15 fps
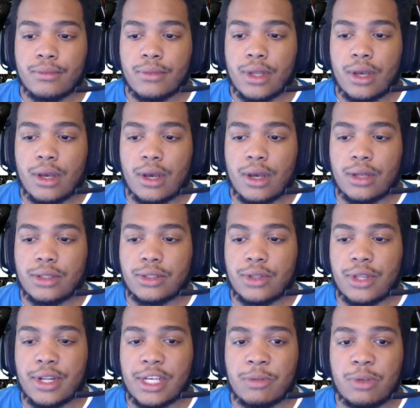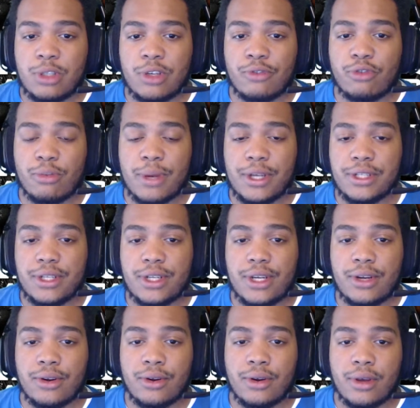So the next piece of information
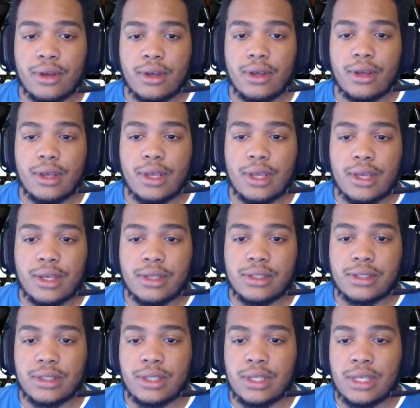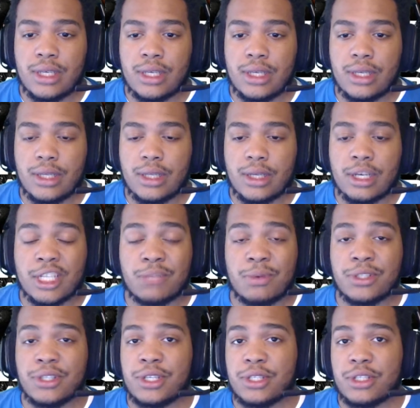here is the
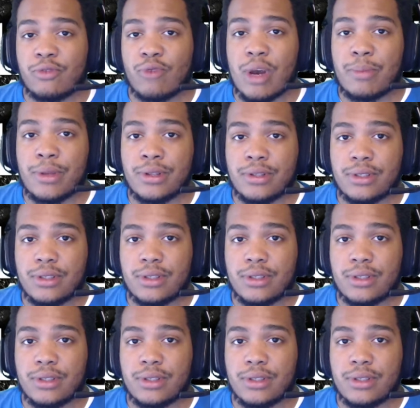customization of weapons.